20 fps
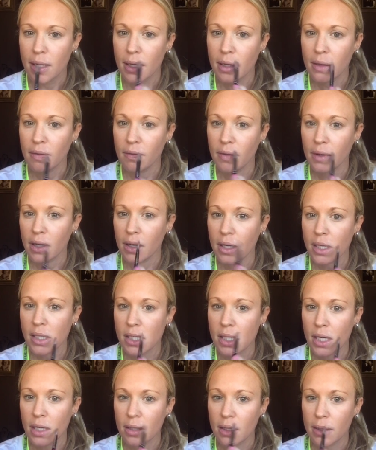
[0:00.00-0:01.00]
And very
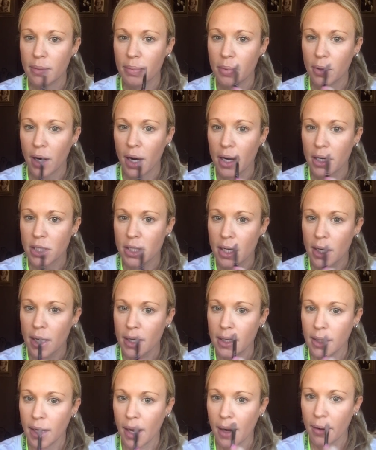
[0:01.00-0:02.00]
gently brush.
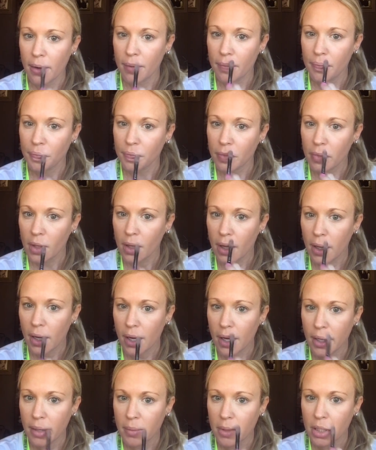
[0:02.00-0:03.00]
Now,
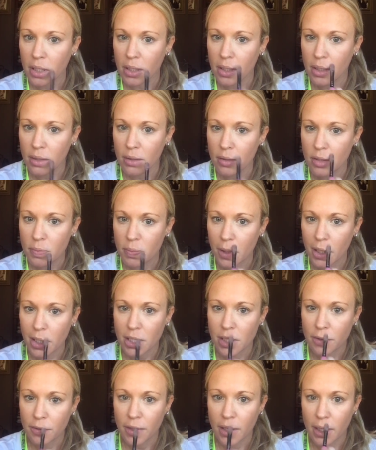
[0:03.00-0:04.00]
I am a huge
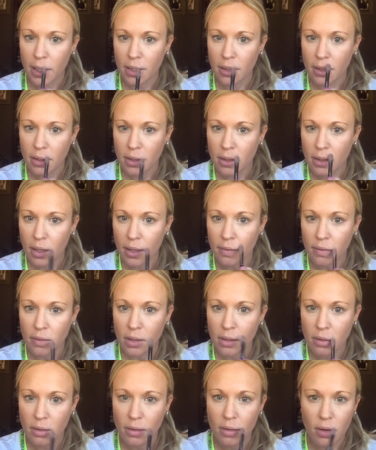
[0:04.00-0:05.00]
brush fan. I've
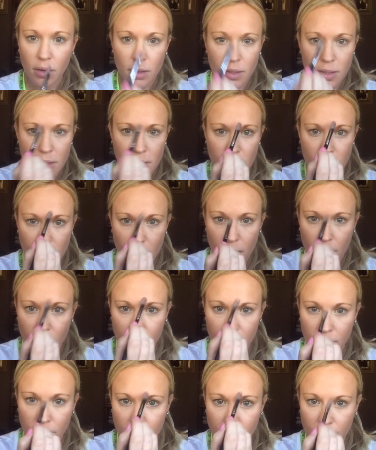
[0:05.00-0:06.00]
told girls this
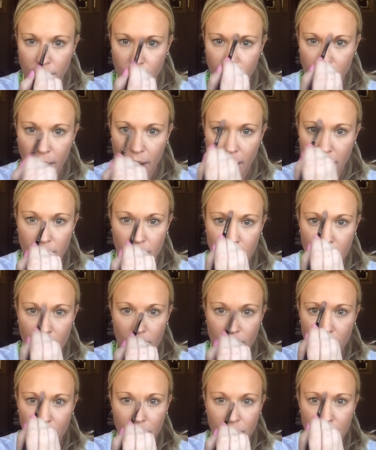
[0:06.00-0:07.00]
over and over again.
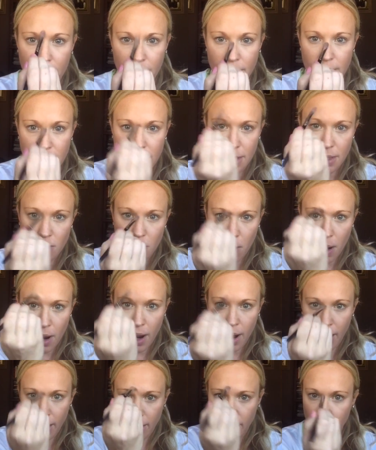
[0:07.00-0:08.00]
This is
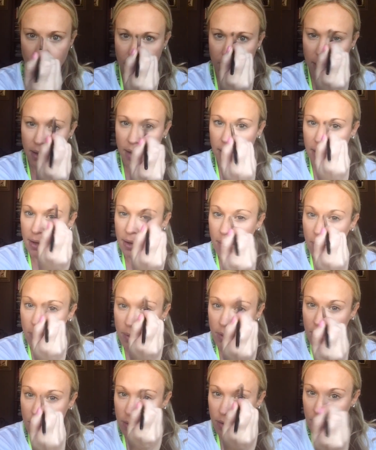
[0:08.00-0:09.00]
why.
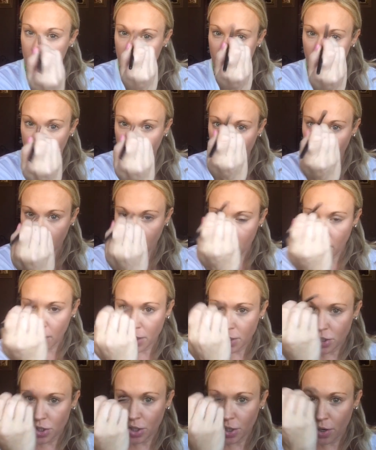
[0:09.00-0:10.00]
When you use your
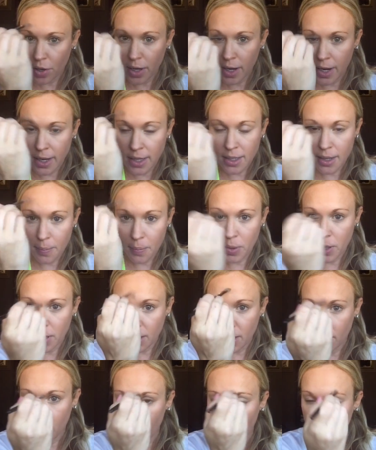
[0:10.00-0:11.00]
fingers, you're going to end up
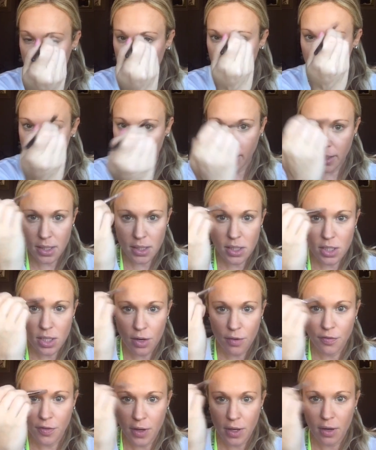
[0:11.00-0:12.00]
putting a lot of product into
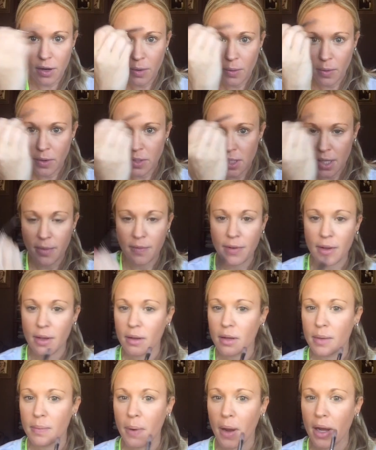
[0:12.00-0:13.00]
your finger. Some of
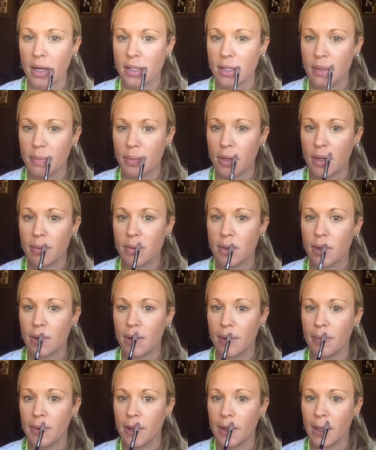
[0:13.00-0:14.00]
it could possibly
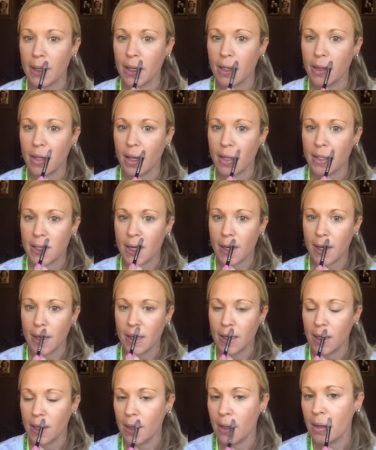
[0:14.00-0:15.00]
absorb, but look at that
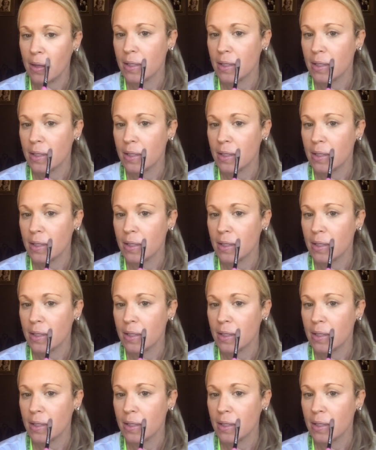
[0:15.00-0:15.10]
tiny,